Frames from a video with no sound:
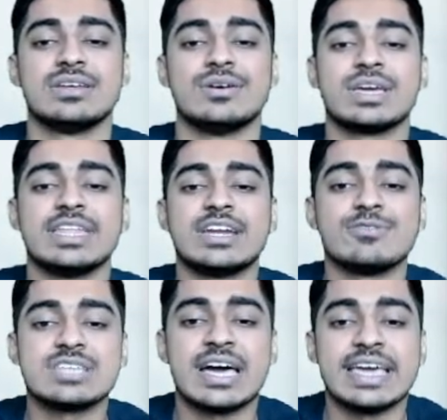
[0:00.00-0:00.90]
Okay, that
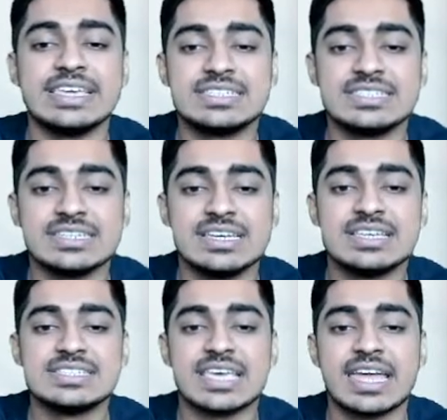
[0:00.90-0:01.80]
was the highest.
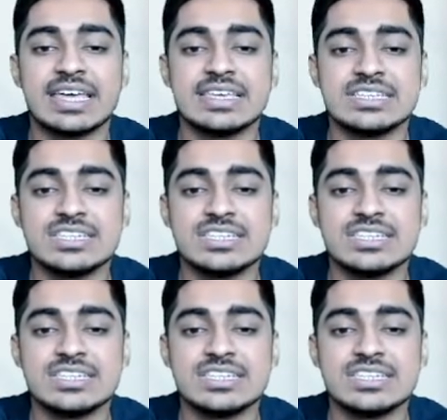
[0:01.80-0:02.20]
Second highest